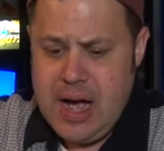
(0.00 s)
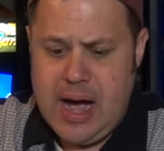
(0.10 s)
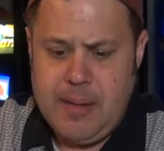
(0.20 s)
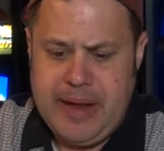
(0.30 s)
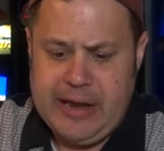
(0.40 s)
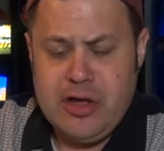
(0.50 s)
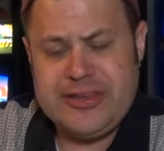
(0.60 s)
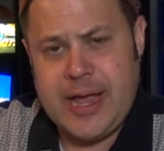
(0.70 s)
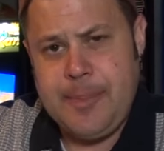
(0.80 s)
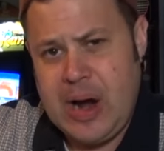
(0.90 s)
Um, and it looks
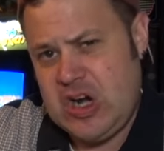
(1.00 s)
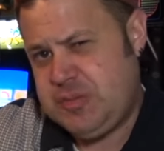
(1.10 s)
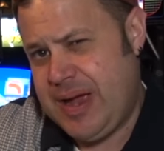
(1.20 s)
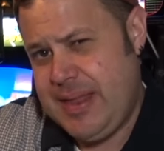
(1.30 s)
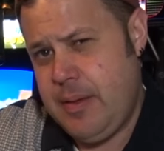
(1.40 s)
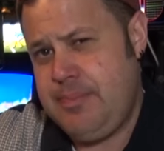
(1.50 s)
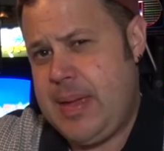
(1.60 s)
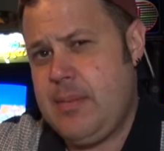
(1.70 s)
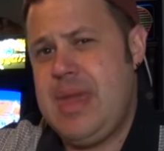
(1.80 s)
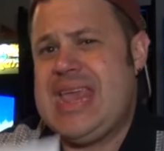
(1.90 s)
like a power supply that
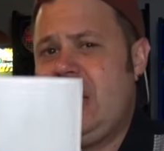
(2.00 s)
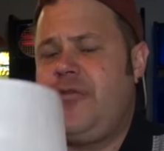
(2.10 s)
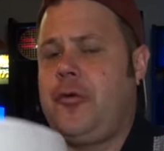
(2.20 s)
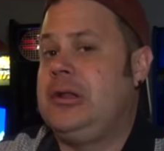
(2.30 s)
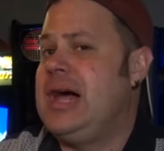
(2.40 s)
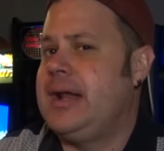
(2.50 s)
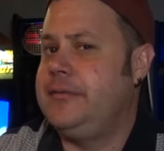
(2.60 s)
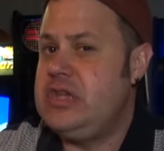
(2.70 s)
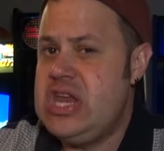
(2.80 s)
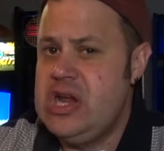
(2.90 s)
they've been making for a lot
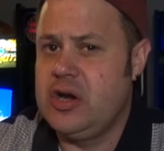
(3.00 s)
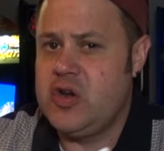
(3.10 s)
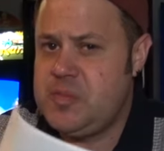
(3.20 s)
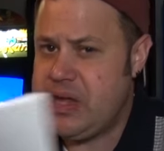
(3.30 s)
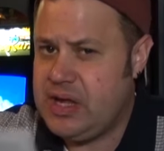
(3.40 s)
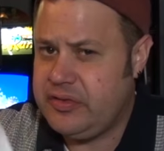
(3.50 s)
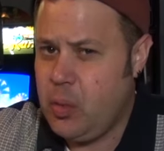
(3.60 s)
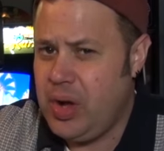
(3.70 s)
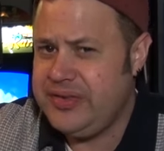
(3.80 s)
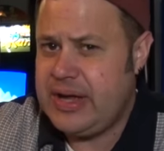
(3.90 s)
of years because the
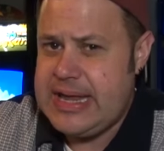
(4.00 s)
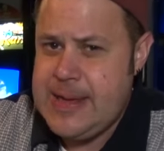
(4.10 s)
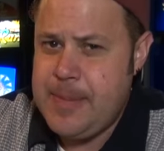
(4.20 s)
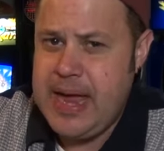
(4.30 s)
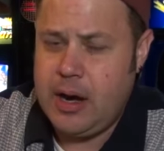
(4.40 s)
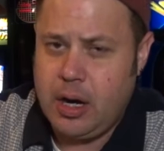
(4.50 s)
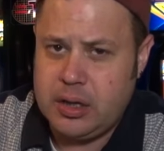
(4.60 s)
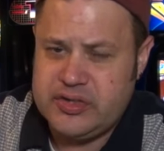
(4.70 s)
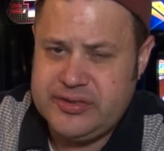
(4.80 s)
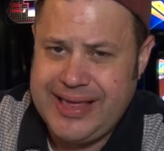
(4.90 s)
ones on eBay are,
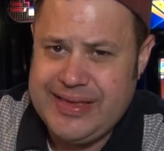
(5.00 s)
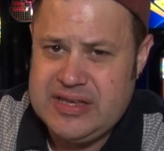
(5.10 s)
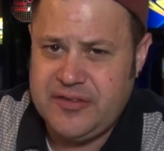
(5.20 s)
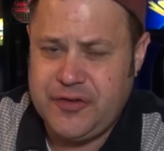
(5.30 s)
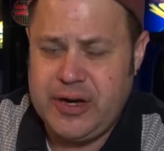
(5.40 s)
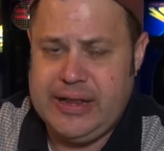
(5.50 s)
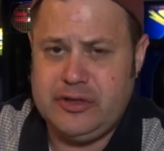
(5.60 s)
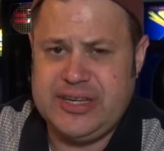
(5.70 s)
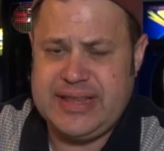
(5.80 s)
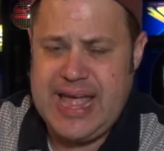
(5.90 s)
are slightly different. It
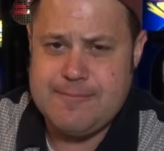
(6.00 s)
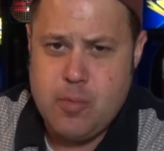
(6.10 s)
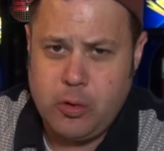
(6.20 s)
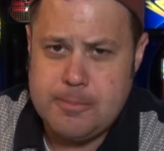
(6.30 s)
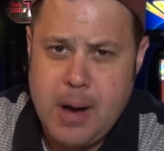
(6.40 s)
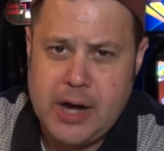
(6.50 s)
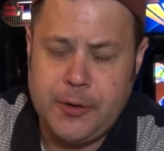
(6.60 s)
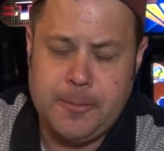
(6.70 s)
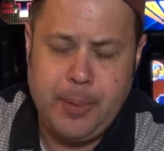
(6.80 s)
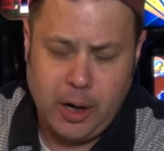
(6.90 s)
looks like they have more
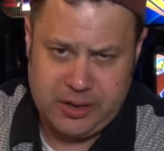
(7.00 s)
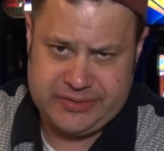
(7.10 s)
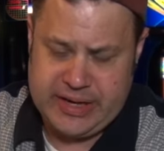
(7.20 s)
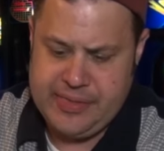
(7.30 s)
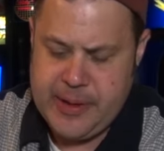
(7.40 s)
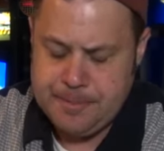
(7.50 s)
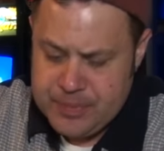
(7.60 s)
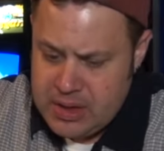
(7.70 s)
modern parts on them.